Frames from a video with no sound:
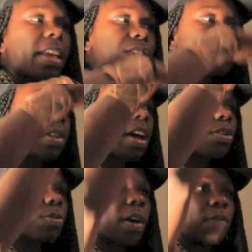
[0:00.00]
and so now
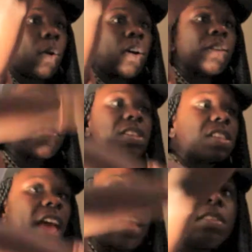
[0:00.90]
you have all of these
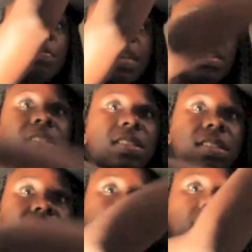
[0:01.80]

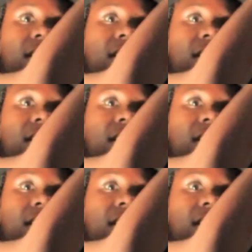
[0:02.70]
elements,